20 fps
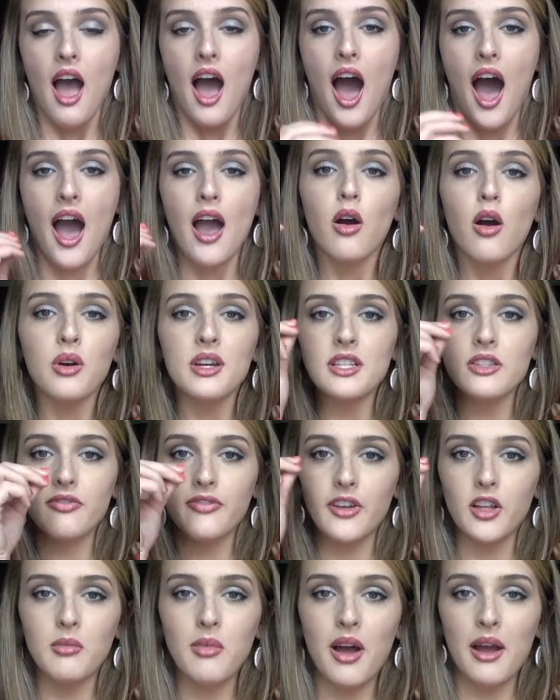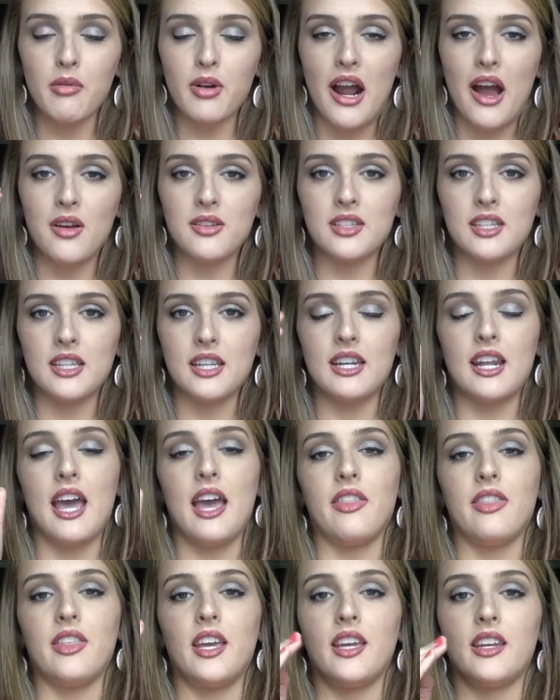I always fill my brows in
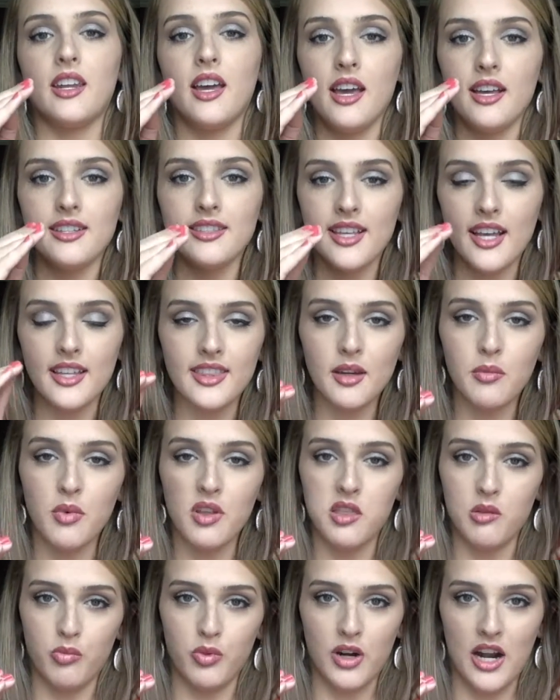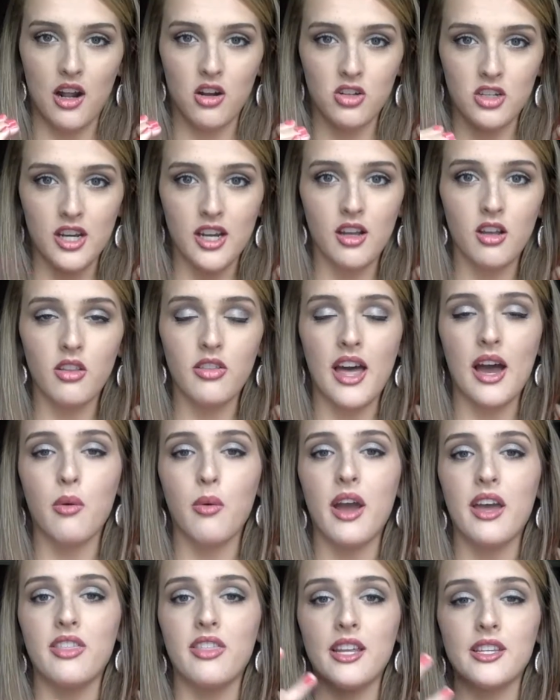and then set them with a brow gel. That
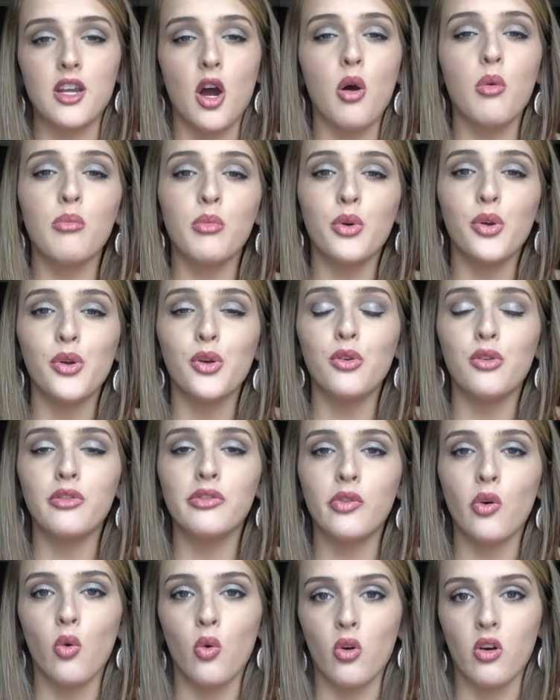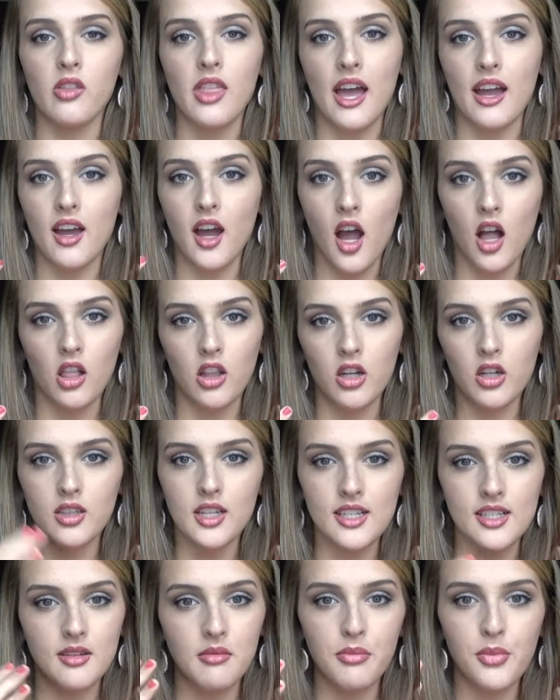way they don't move or that color
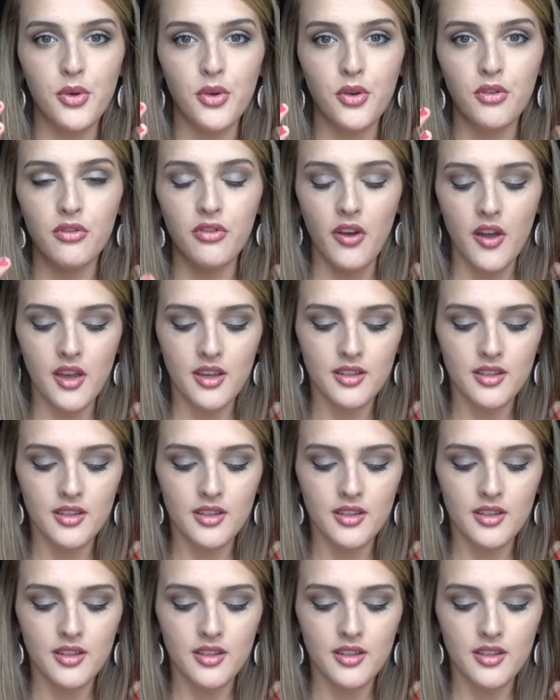doesn't move.